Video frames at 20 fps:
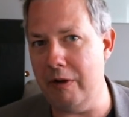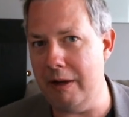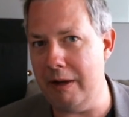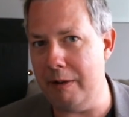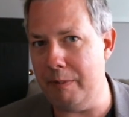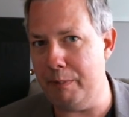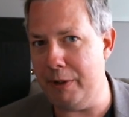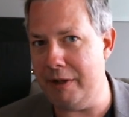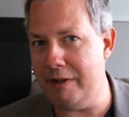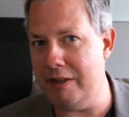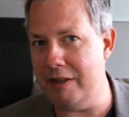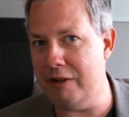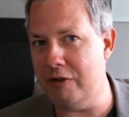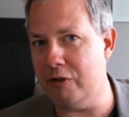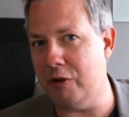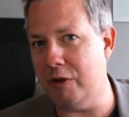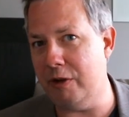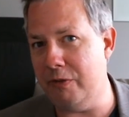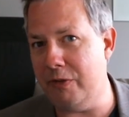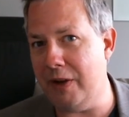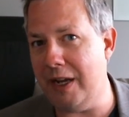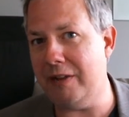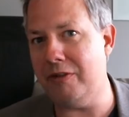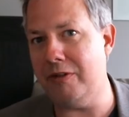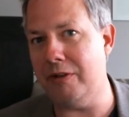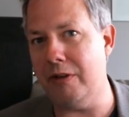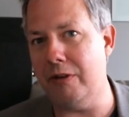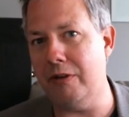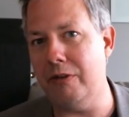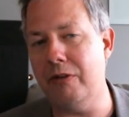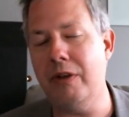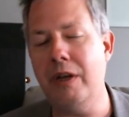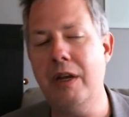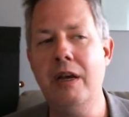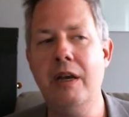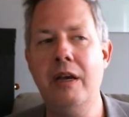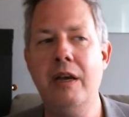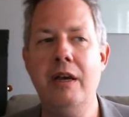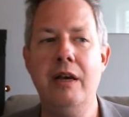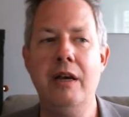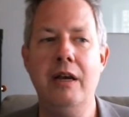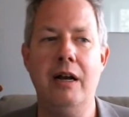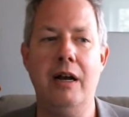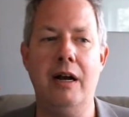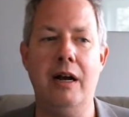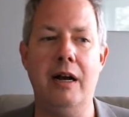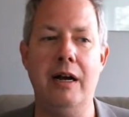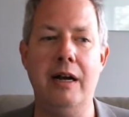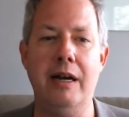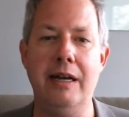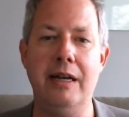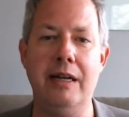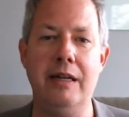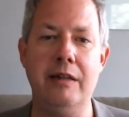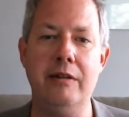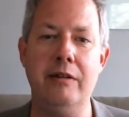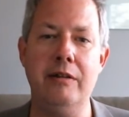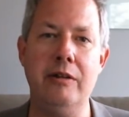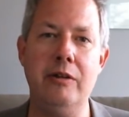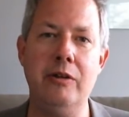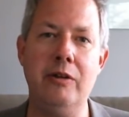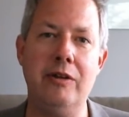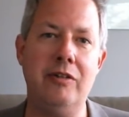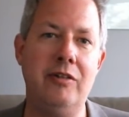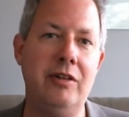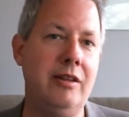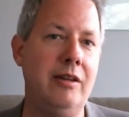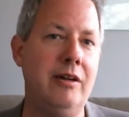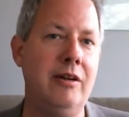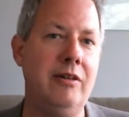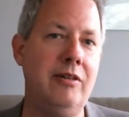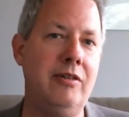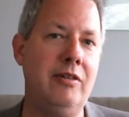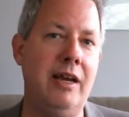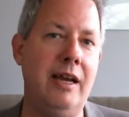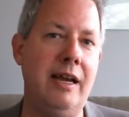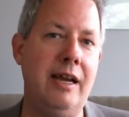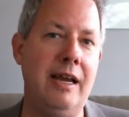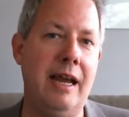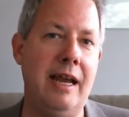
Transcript: potential investors. And you can sit there and say,